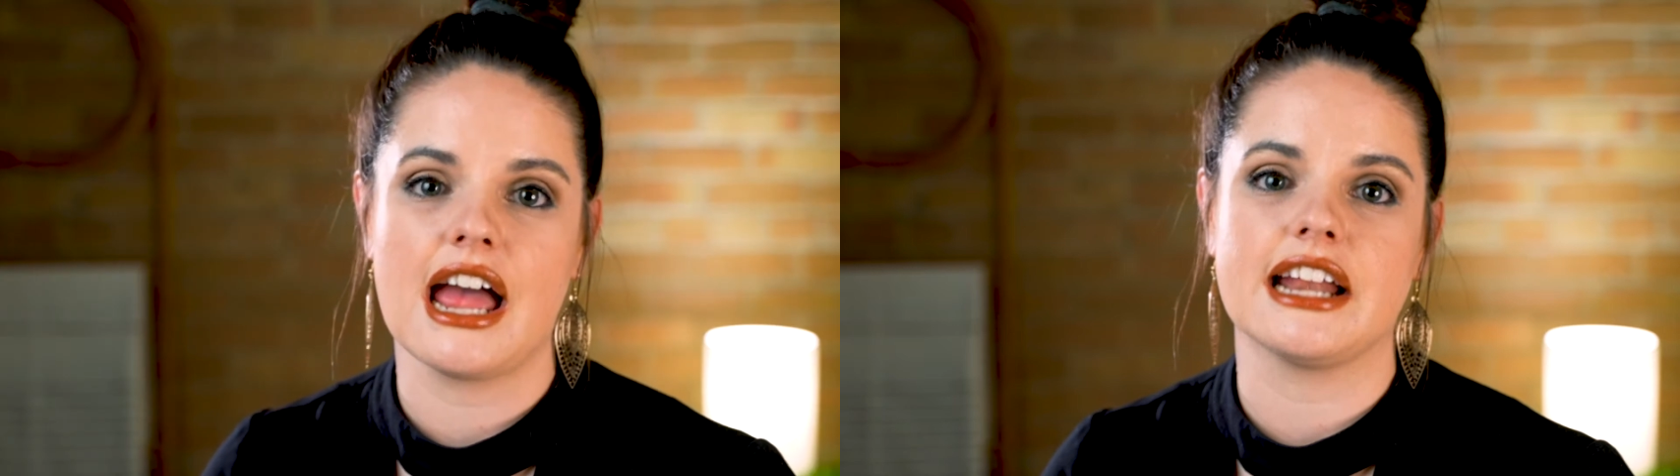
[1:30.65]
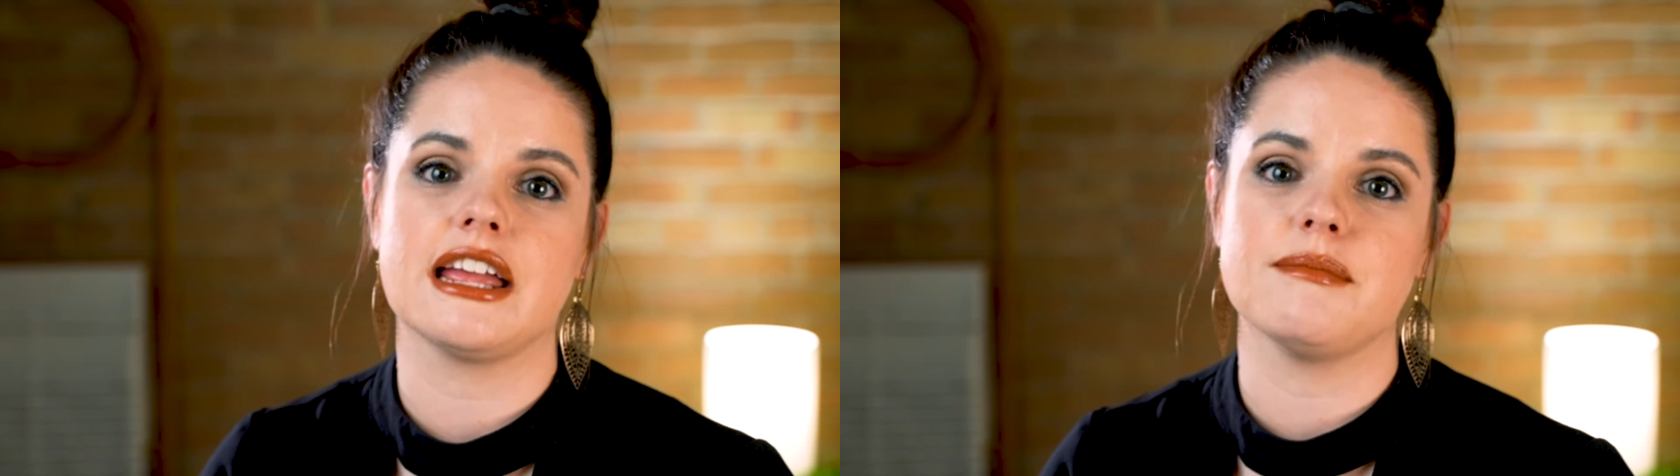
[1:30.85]

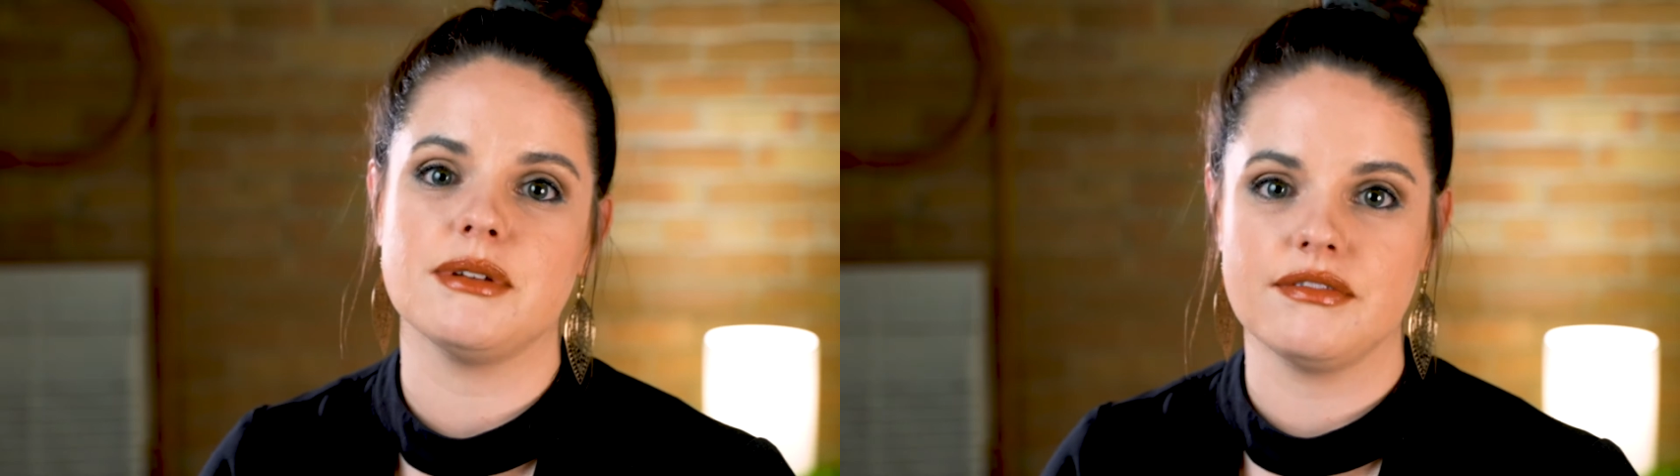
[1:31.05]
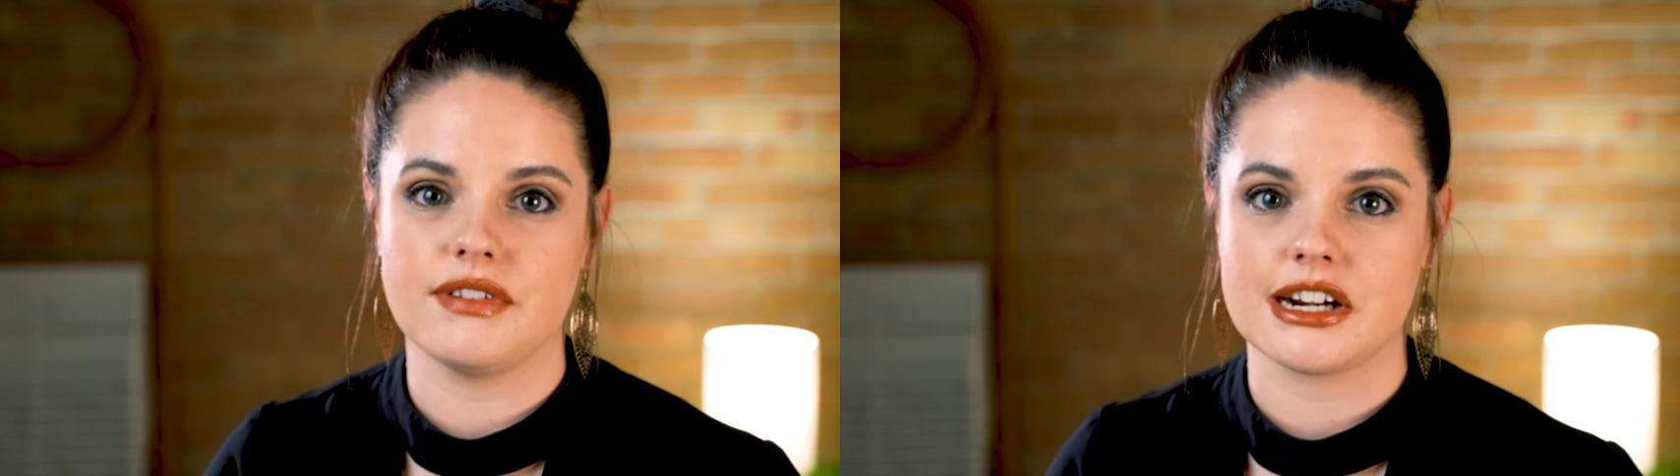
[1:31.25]
and can
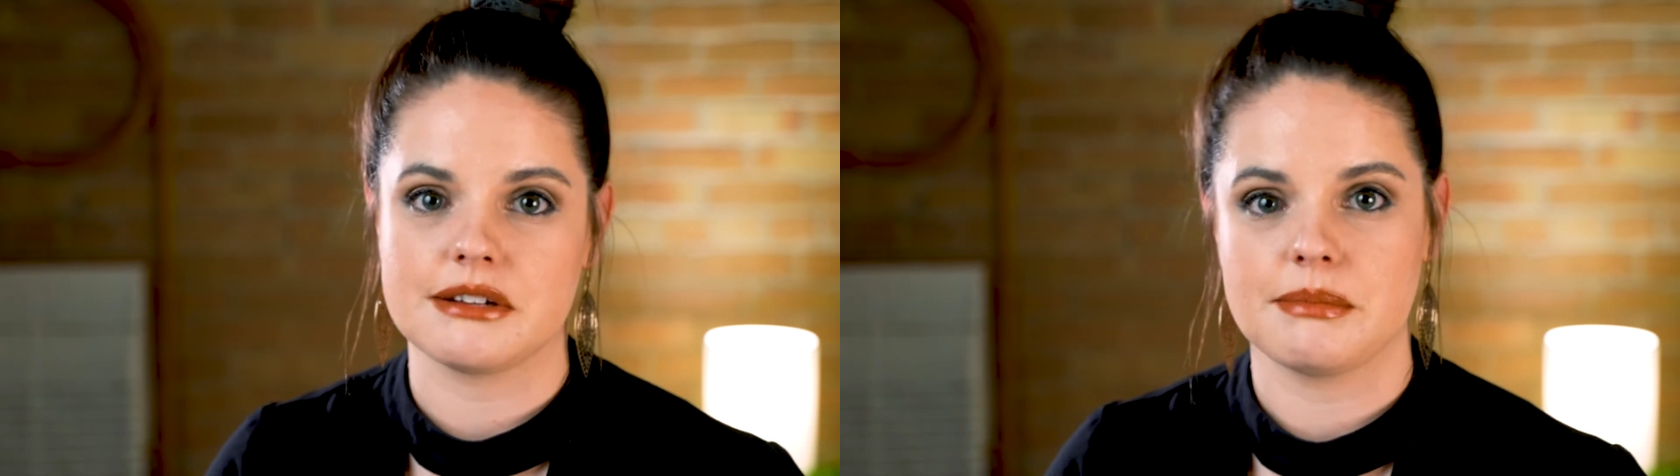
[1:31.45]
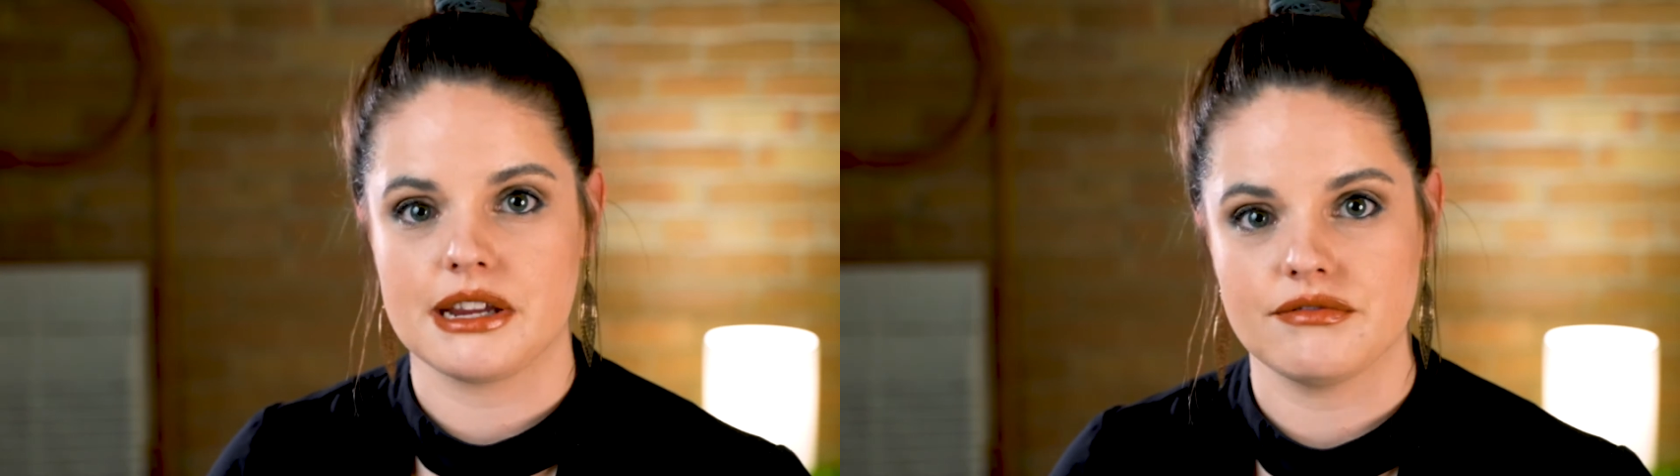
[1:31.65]
be
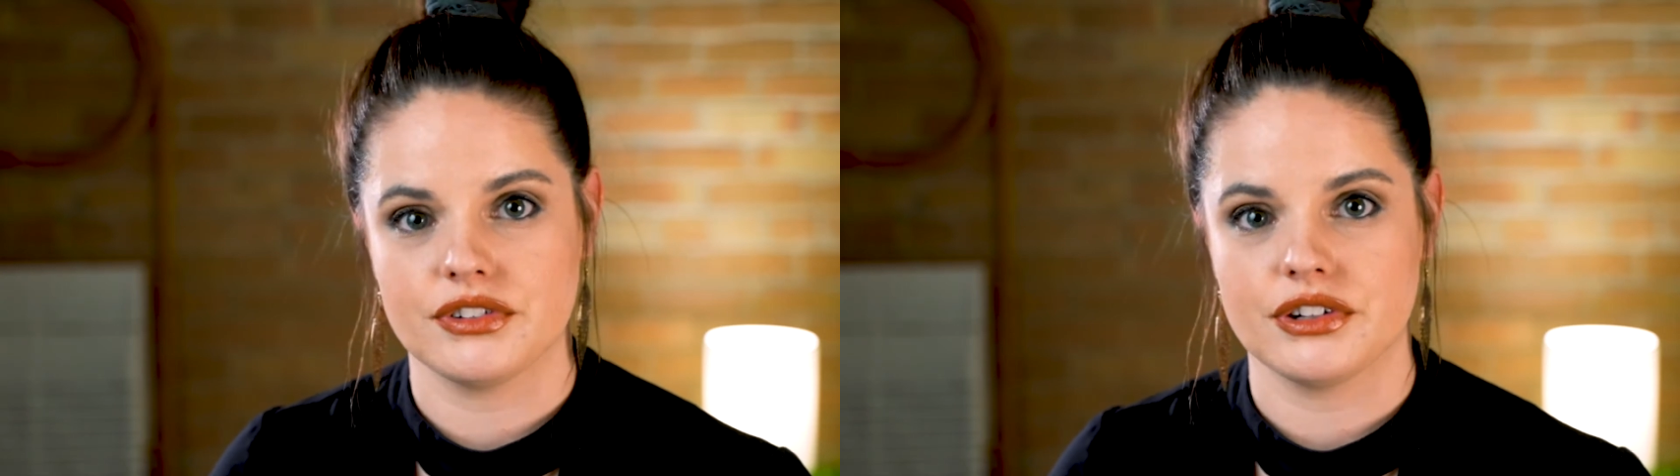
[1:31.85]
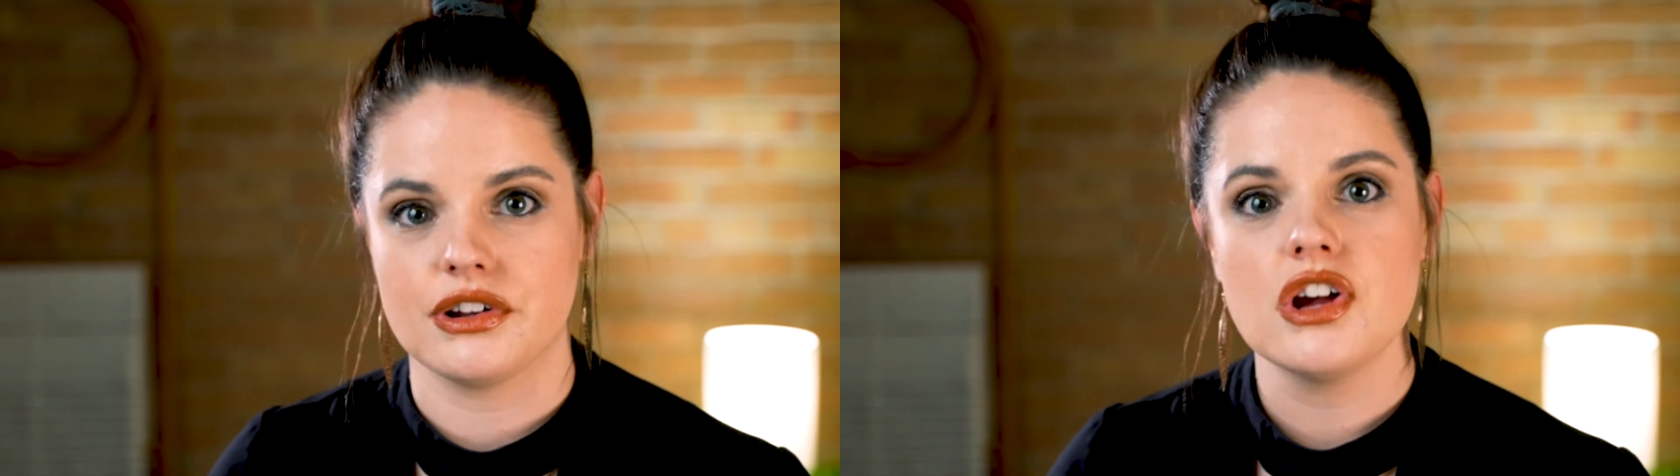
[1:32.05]
very
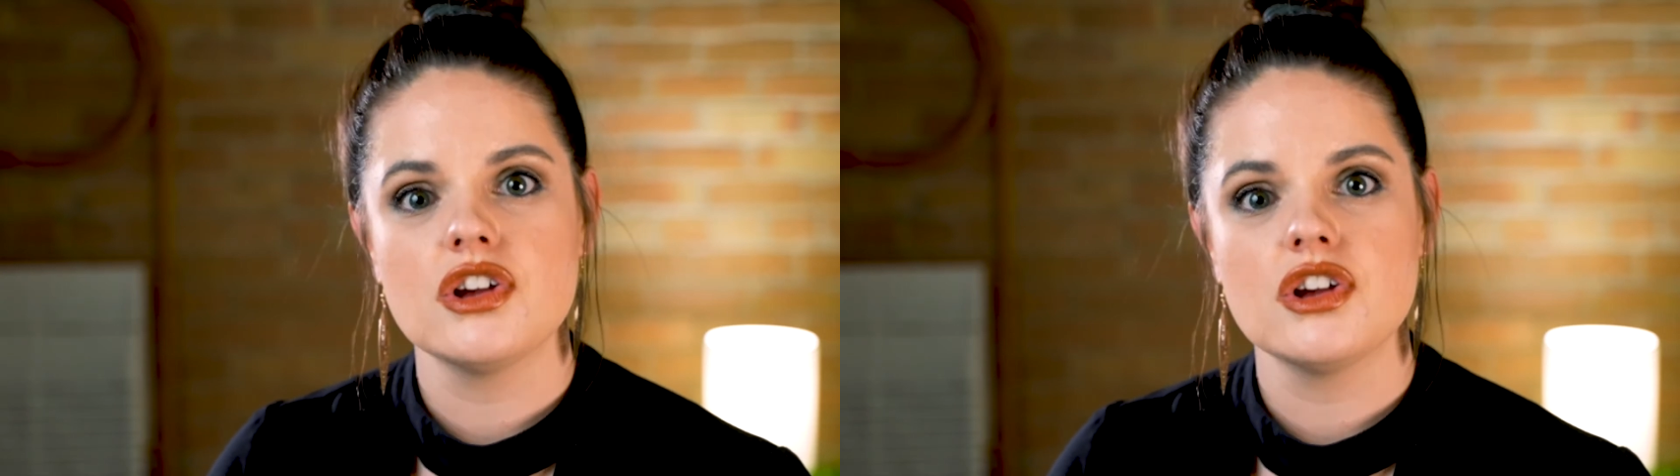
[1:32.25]
painful,